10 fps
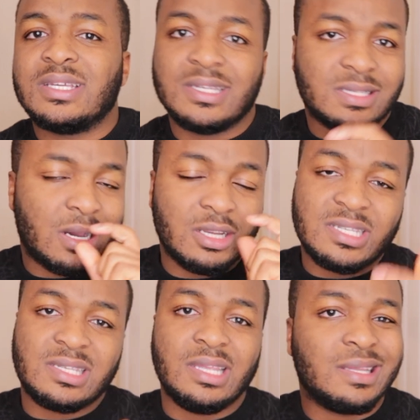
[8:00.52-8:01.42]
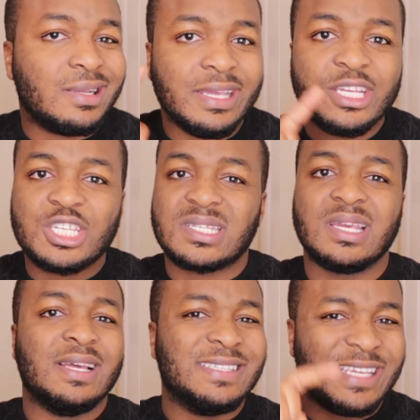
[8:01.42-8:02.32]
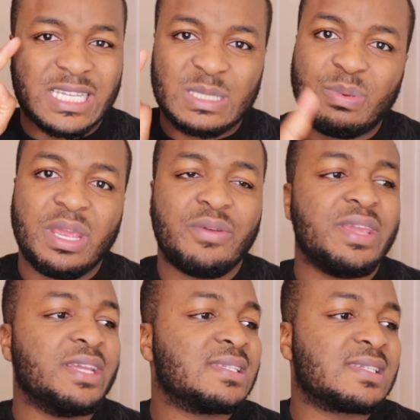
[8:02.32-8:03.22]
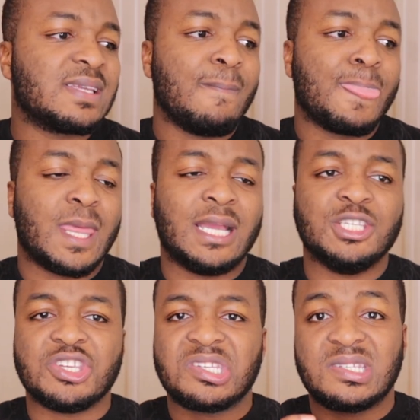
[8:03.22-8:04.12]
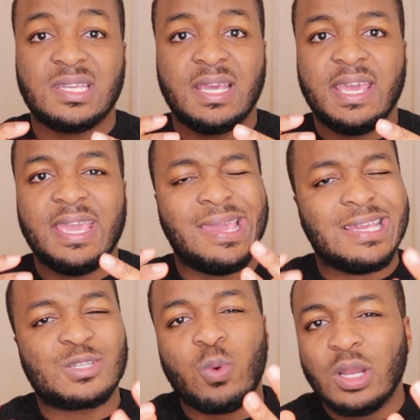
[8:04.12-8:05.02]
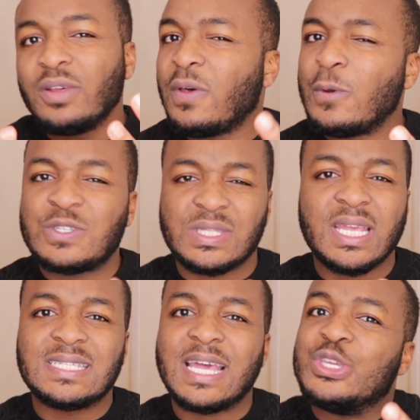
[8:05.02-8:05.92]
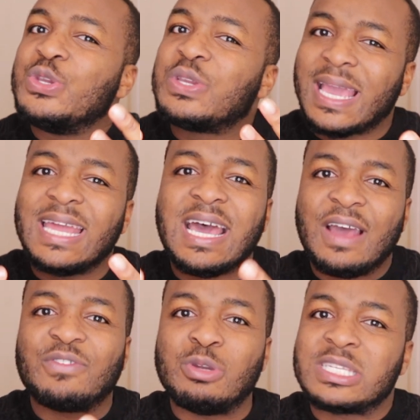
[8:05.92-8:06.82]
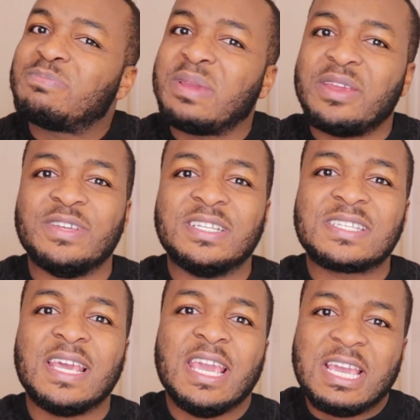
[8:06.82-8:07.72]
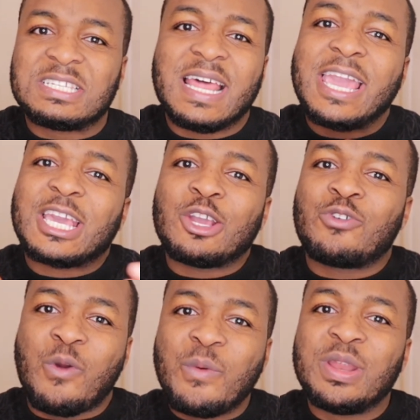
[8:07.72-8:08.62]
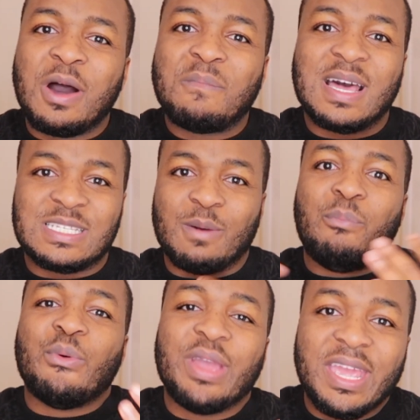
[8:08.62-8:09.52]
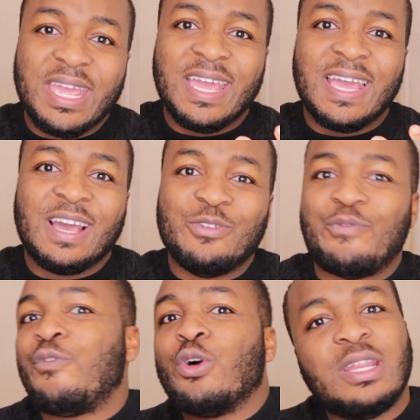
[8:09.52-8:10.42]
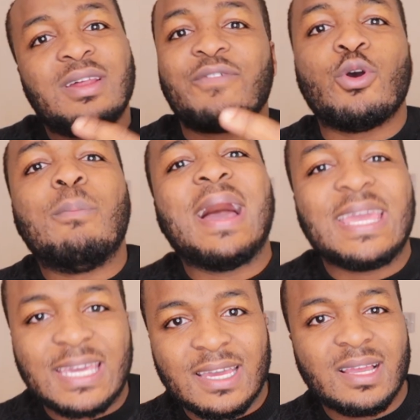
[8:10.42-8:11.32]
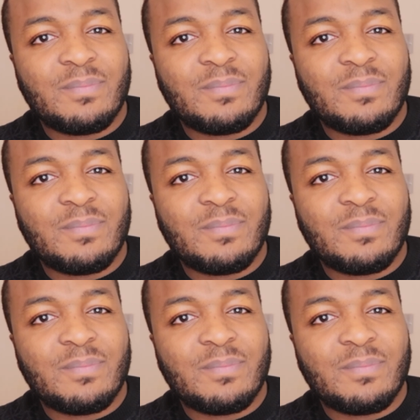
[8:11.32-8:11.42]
because honestly, the links, the experience, and just, it is one of those things that you kind of have to experience. It's like growing up as a boy, you falling off your bike.